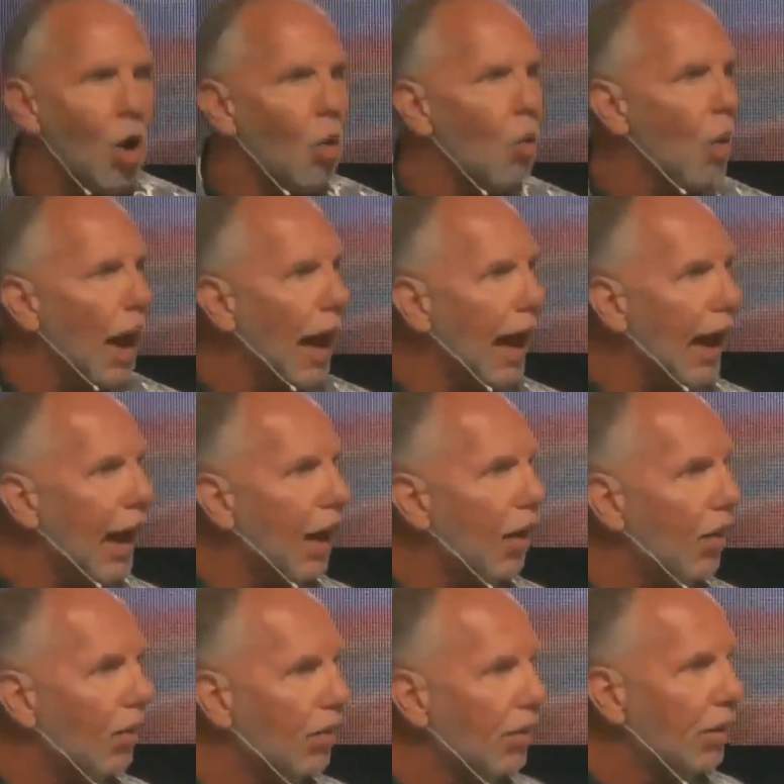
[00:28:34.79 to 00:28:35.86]

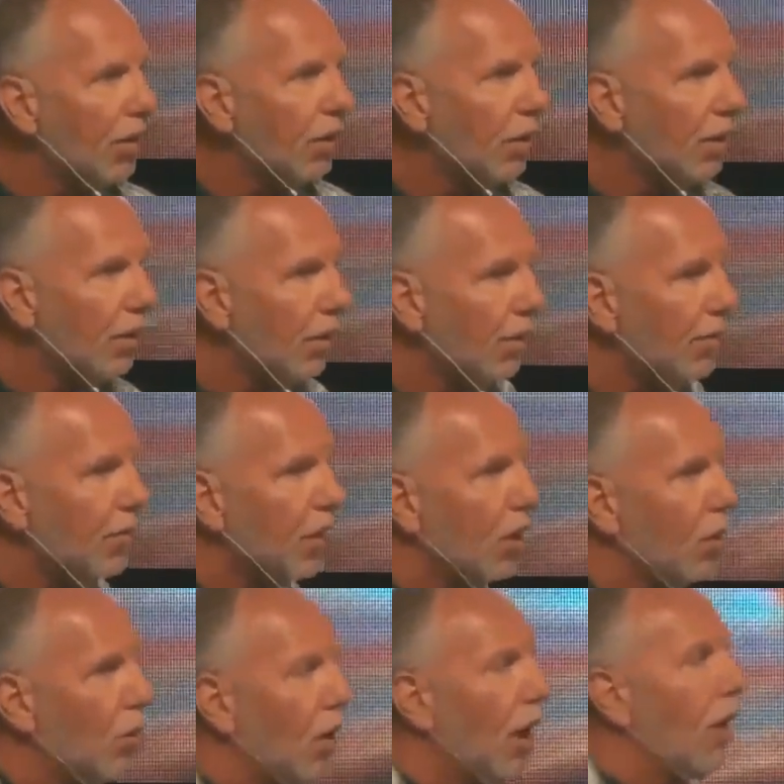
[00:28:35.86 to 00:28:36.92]
wow.
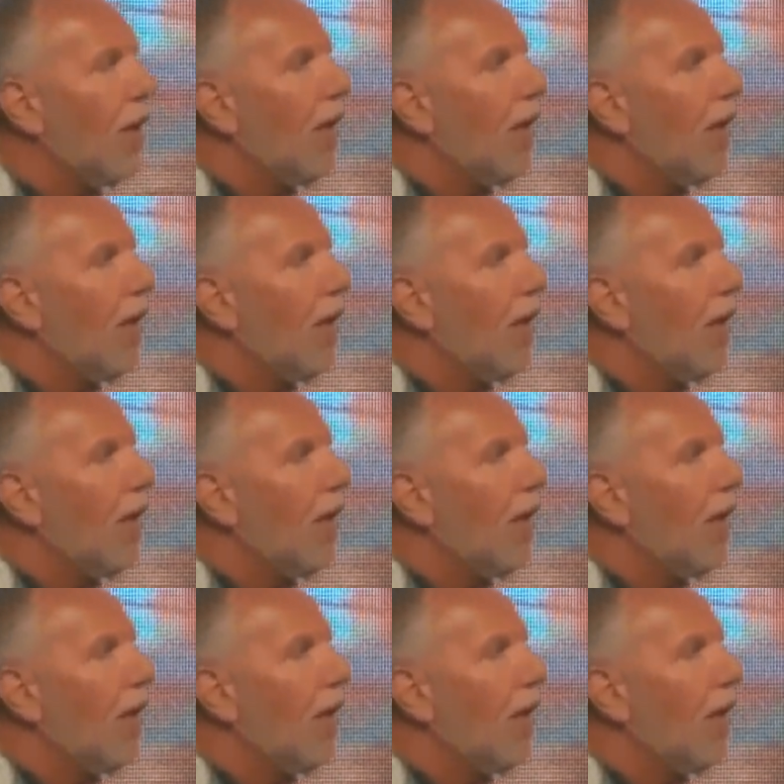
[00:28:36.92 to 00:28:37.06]
Well,